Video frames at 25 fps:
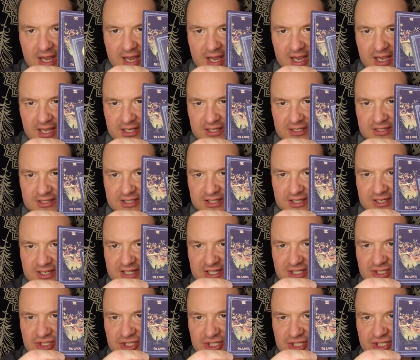And uh,
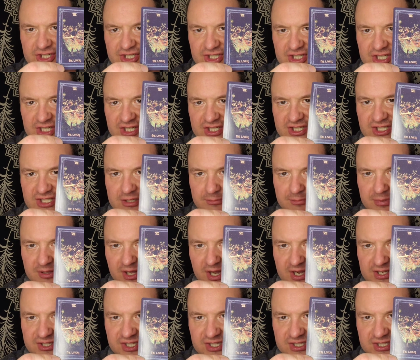it just uh,
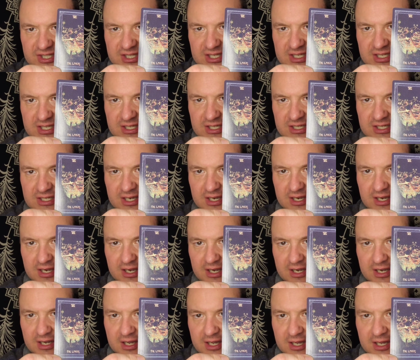symbolizes the
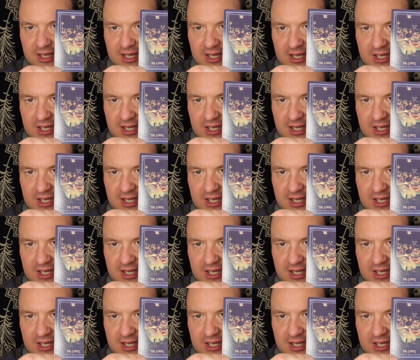uh,